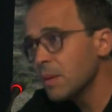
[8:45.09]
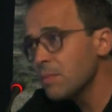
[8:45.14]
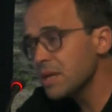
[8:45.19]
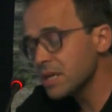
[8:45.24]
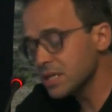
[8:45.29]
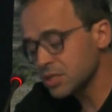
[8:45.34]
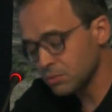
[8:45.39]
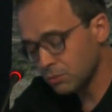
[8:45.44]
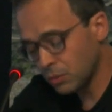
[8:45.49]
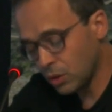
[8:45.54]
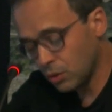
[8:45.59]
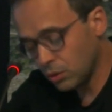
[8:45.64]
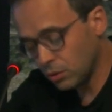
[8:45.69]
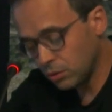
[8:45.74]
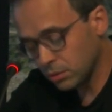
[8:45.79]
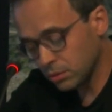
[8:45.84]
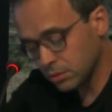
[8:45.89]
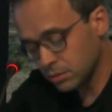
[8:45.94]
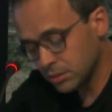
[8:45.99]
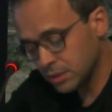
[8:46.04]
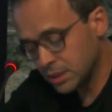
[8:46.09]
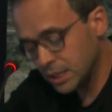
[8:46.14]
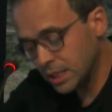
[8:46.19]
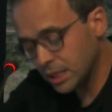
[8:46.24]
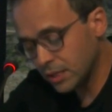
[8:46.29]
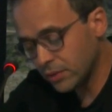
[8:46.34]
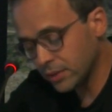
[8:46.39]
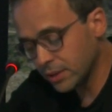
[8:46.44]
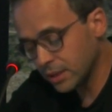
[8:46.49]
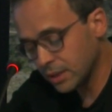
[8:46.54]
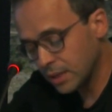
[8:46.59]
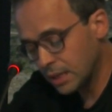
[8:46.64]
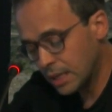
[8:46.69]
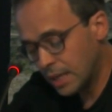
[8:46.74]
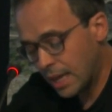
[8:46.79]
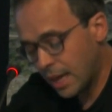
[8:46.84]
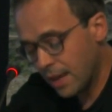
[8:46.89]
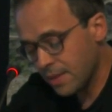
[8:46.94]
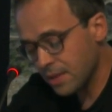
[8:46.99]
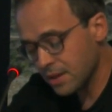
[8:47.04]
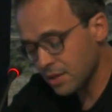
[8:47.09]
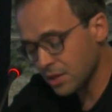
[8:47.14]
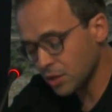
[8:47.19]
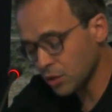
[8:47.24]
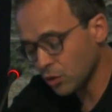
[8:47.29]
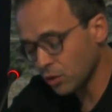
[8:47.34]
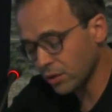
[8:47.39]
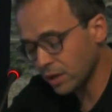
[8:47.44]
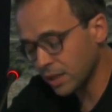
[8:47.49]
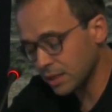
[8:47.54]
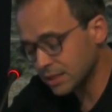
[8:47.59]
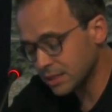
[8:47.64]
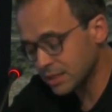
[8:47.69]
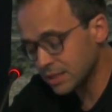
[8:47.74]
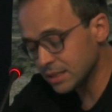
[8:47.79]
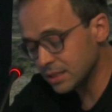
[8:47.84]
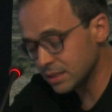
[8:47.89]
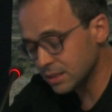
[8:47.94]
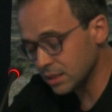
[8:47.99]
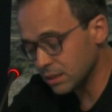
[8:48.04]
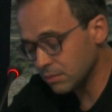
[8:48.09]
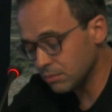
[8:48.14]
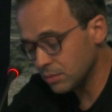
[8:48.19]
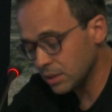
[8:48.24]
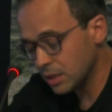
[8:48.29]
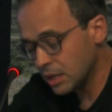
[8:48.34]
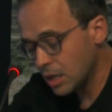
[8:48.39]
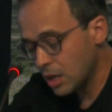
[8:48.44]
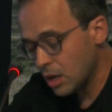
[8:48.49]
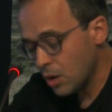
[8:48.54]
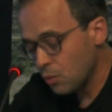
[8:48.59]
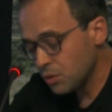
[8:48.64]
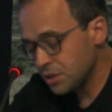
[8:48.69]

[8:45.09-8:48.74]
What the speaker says: maybe a small tier in the territorial system,